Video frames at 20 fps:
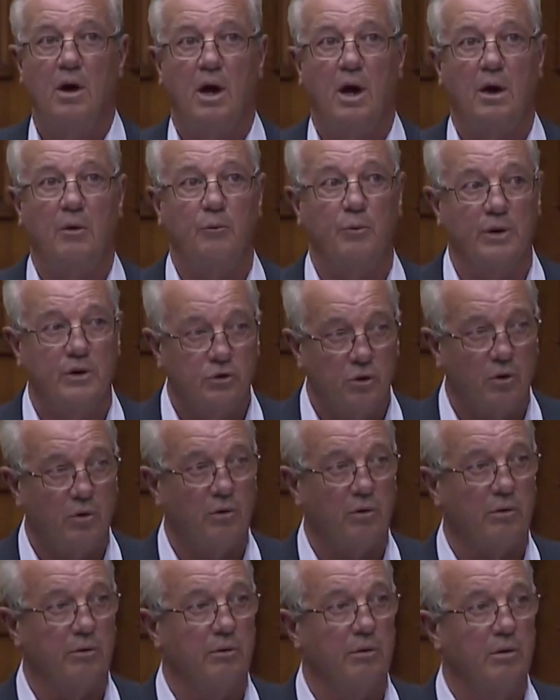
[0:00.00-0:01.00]
a
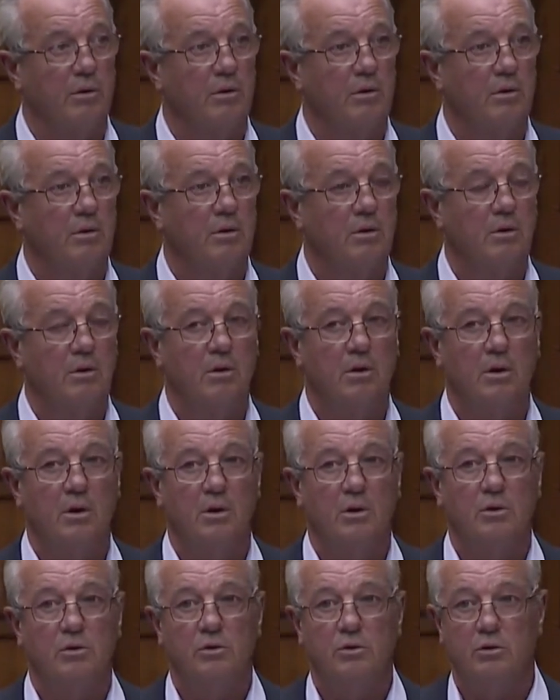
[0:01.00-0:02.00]
return
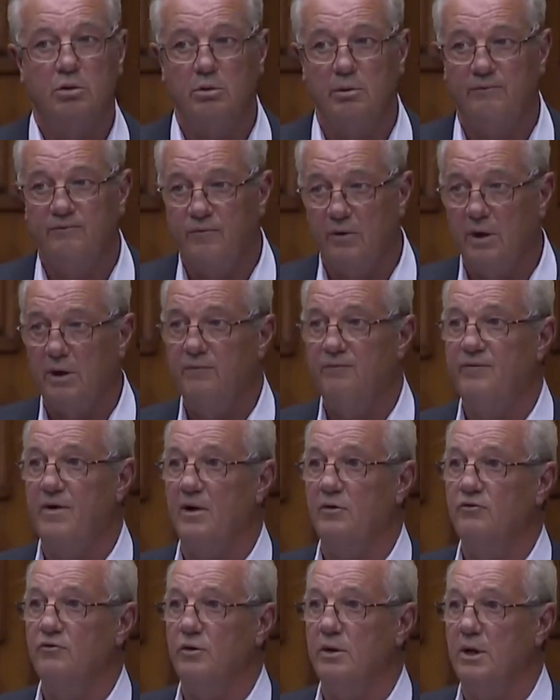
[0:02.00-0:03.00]
to a fully
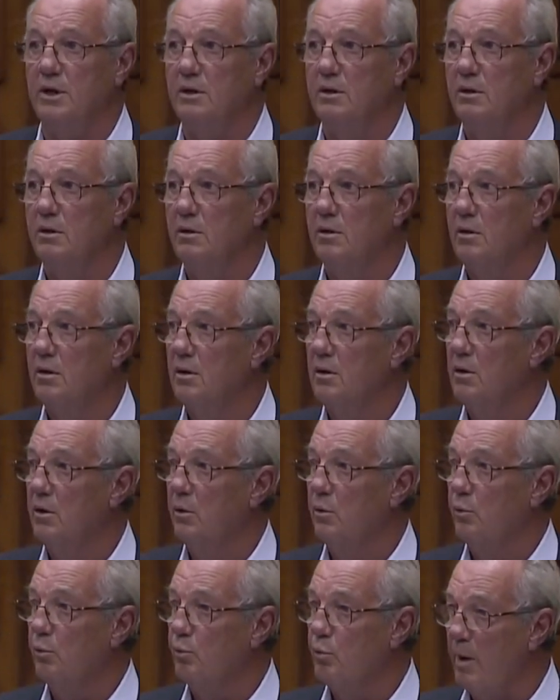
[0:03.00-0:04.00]
functioning
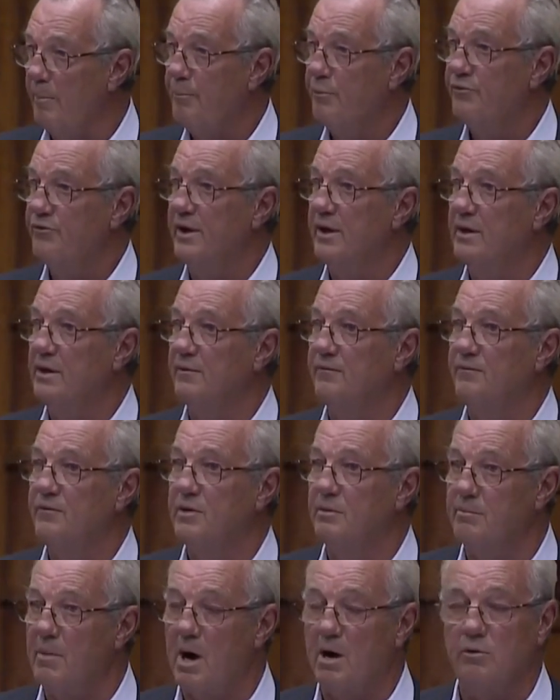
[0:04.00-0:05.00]

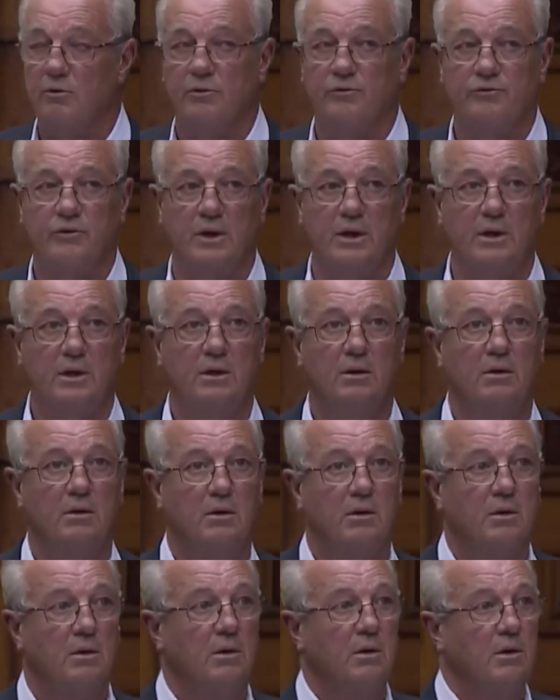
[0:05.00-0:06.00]
representative democracy
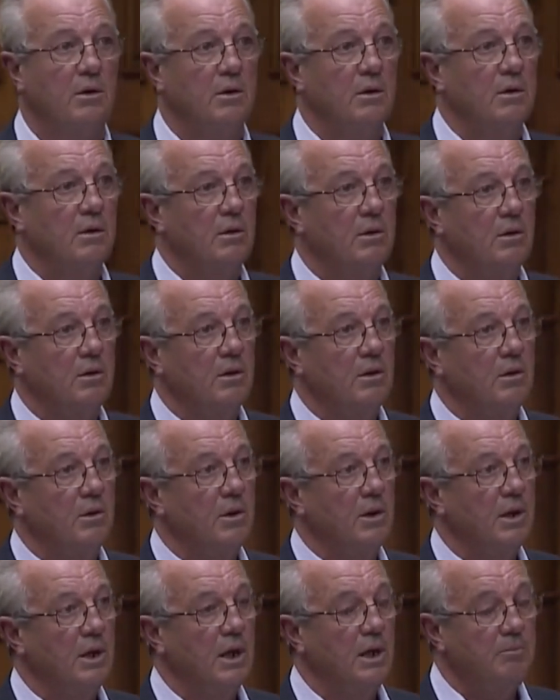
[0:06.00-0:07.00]

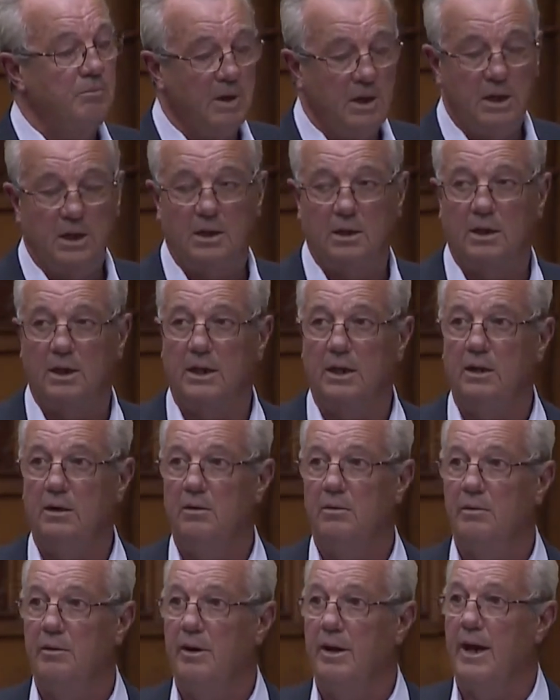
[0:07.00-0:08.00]
immediately
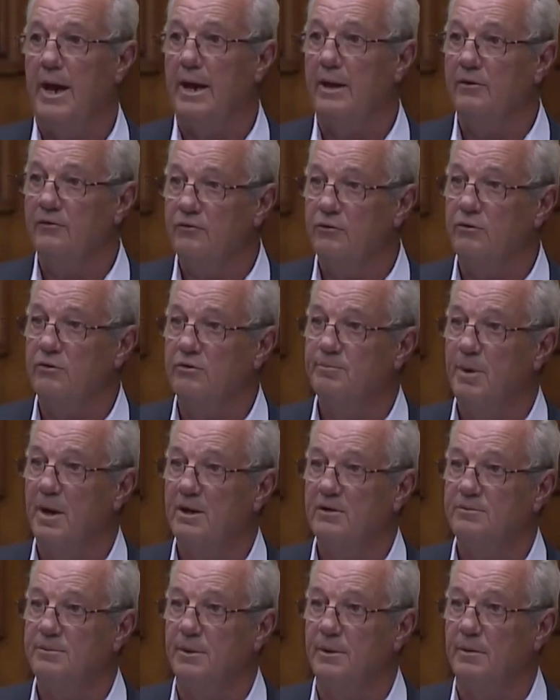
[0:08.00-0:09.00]
and as soon as
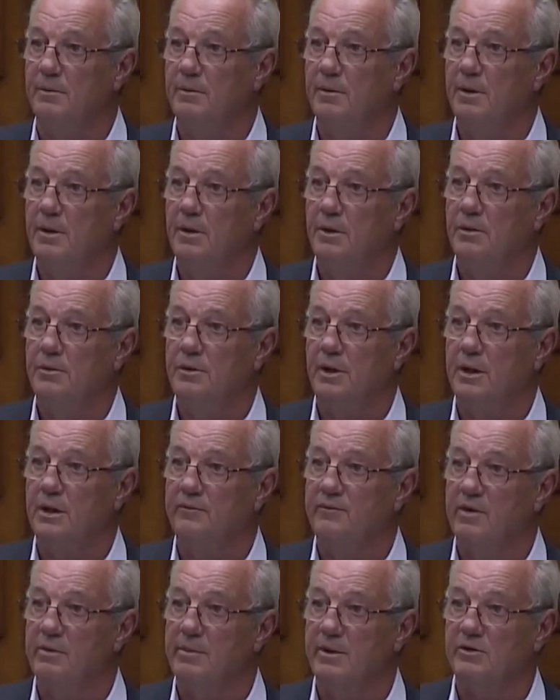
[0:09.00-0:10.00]
possible. Thank
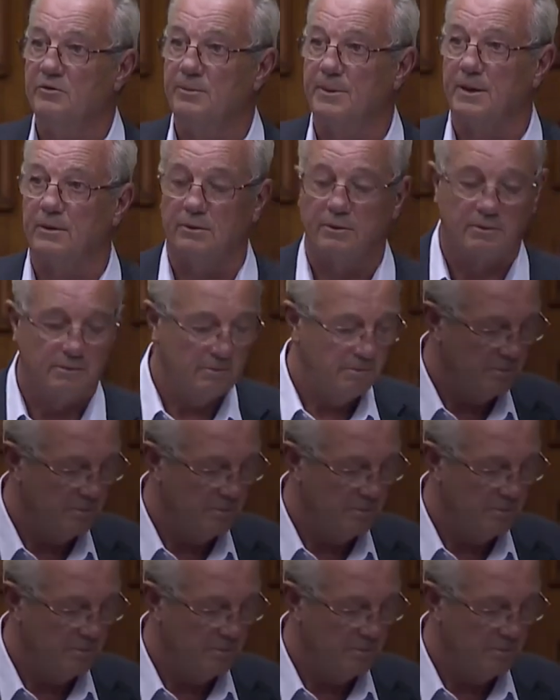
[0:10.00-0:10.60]
you very much, Speaker.